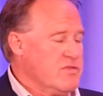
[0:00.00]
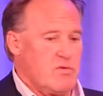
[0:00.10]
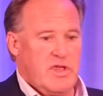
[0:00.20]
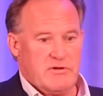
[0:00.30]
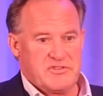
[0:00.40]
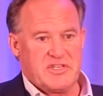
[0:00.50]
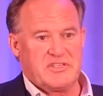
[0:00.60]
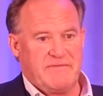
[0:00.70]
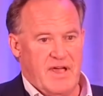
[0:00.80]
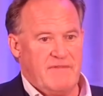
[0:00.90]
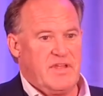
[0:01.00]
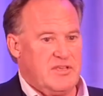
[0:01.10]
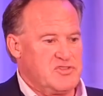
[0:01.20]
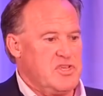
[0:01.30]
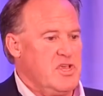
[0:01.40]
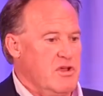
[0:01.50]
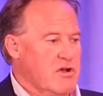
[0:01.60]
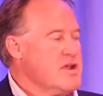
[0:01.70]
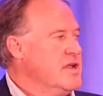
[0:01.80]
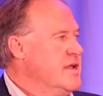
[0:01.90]
365 days a
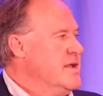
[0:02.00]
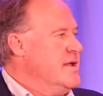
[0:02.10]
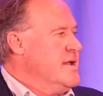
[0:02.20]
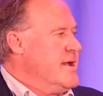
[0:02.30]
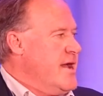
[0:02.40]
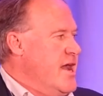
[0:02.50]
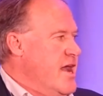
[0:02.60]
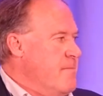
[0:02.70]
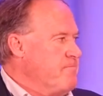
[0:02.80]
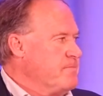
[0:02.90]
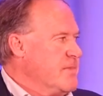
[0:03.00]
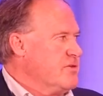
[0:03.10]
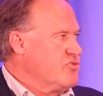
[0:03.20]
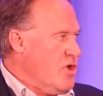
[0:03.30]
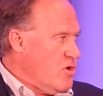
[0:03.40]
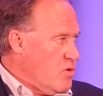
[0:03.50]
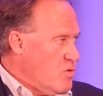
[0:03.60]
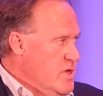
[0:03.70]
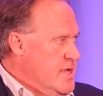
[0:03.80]
year. It's going